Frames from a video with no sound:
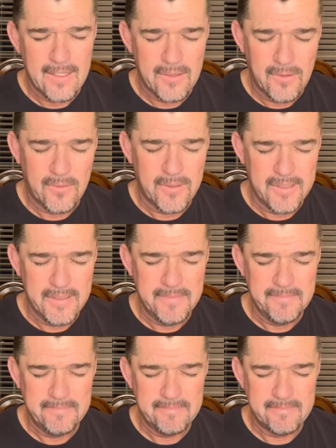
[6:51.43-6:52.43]
Lord,
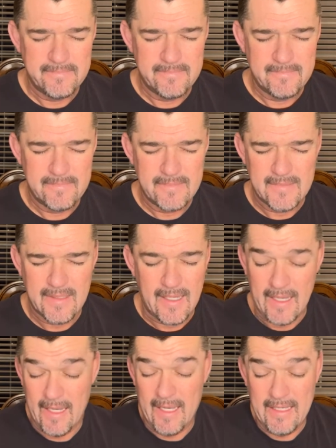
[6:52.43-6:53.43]

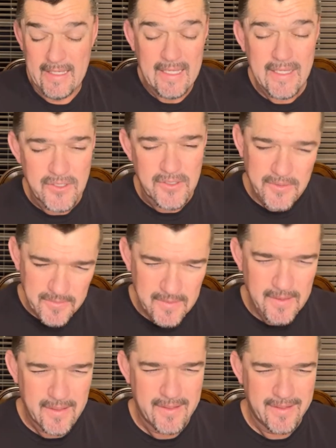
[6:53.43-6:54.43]
I need you.
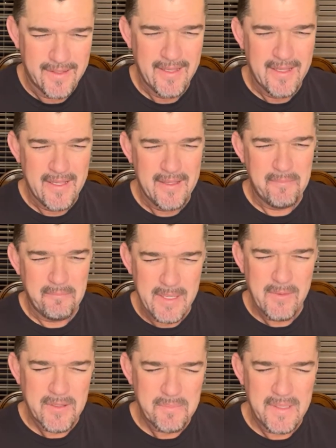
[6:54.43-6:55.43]

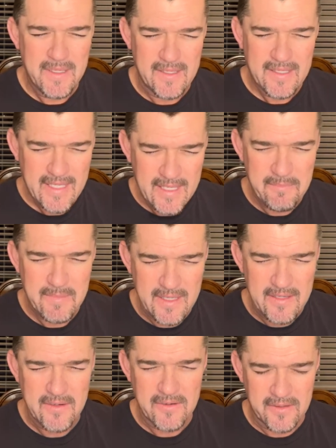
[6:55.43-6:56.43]
Be with me and keep me
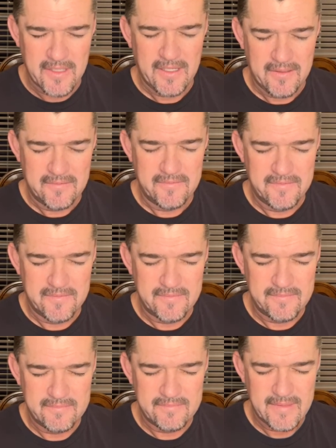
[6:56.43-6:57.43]
in your love.
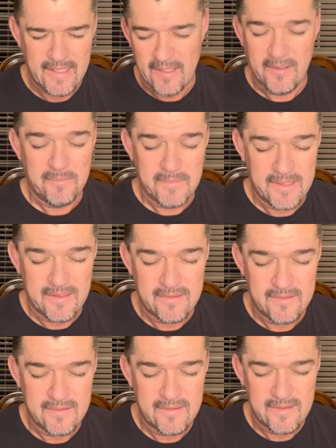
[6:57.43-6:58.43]
Help me
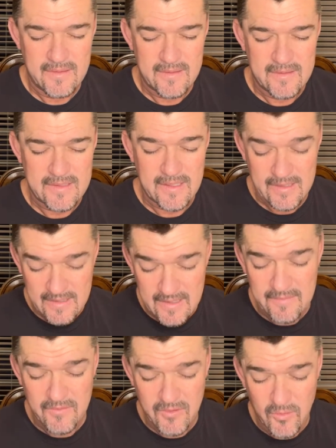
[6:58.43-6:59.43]
to
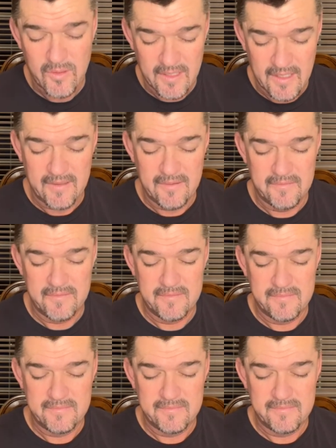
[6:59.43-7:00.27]
live your love,